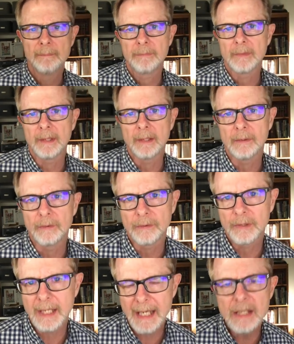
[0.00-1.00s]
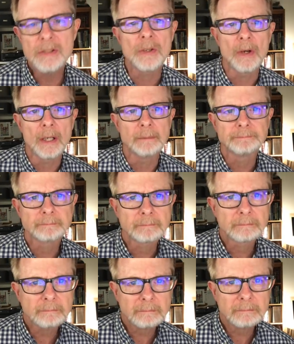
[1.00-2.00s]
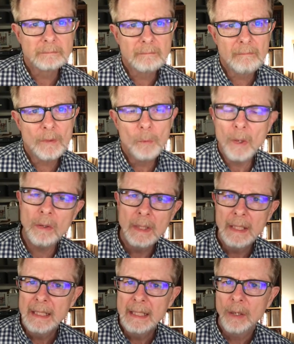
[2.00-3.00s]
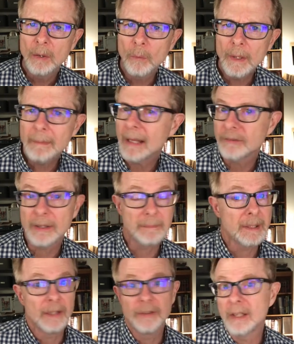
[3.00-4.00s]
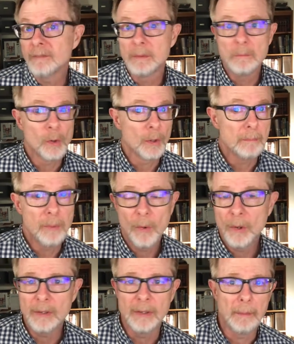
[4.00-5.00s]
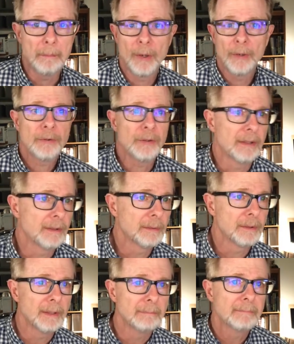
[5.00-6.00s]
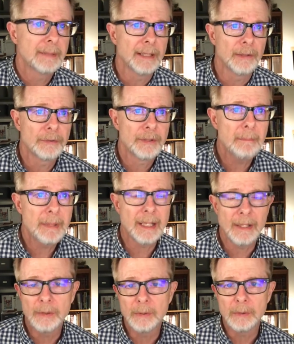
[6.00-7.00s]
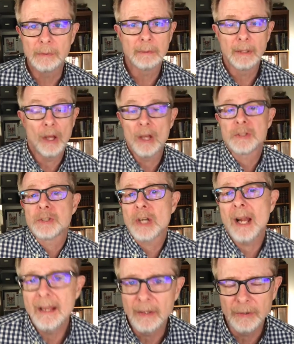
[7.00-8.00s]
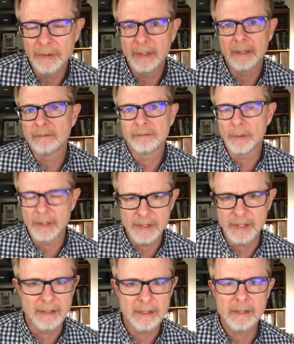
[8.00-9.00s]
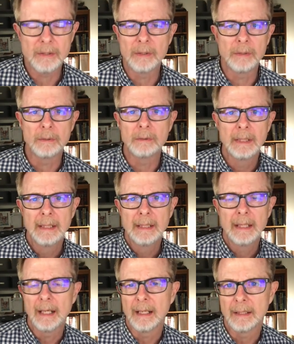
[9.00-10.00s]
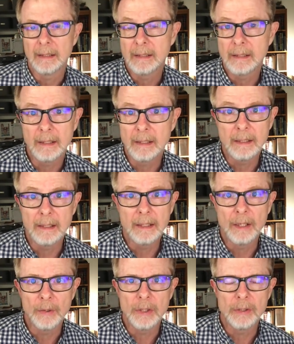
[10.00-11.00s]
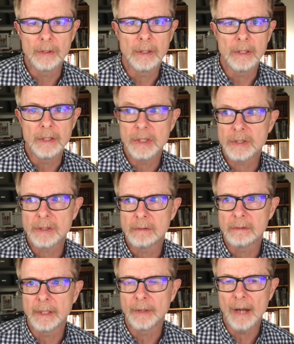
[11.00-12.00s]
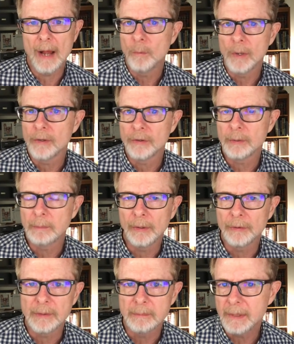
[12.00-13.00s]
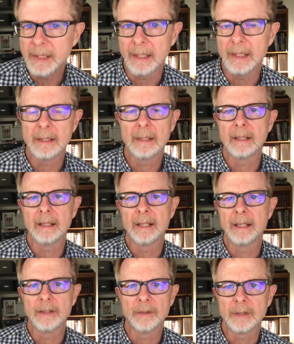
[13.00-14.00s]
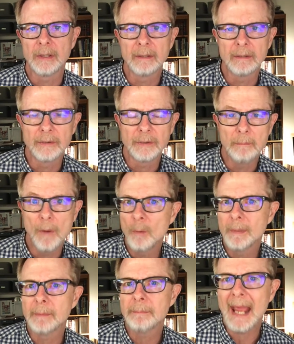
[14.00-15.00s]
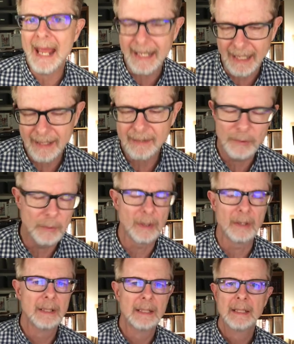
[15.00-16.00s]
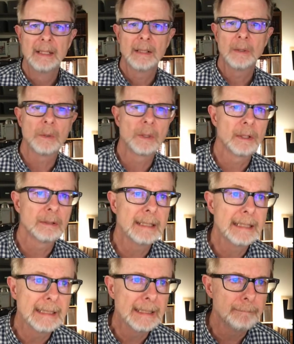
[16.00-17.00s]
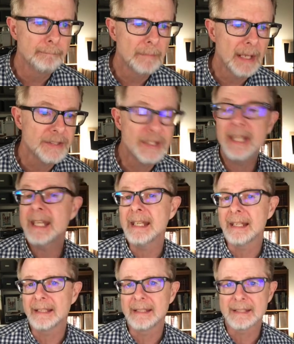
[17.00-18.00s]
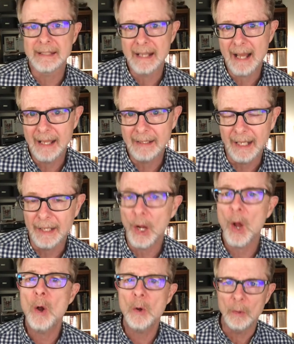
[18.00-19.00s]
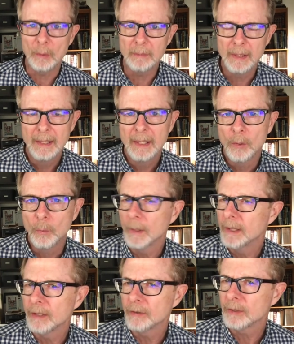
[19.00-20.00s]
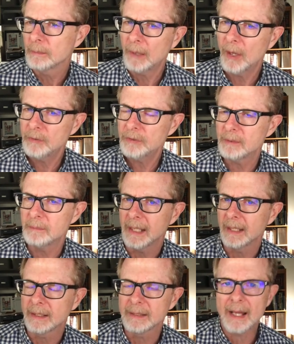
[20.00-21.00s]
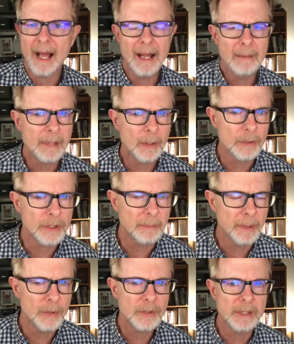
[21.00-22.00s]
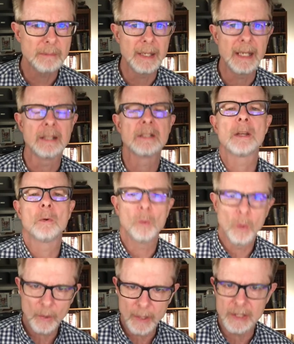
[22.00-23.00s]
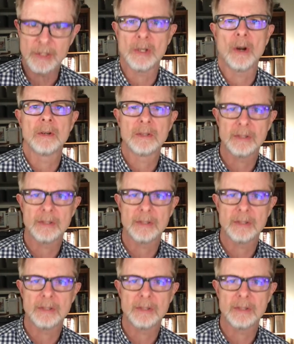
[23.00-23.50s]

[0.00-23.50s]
those keys are. Well, what about something that's even more important, a person or a, you know, somebody who a lost child, eh, for instance, who, uh, you know, you're, you just, they're not where they're supposed to be. Uh, and there's a, there's a moment of panic or, or um, a teen is not at home when they're supposed to be at the time they were supposed to be. And so worry starts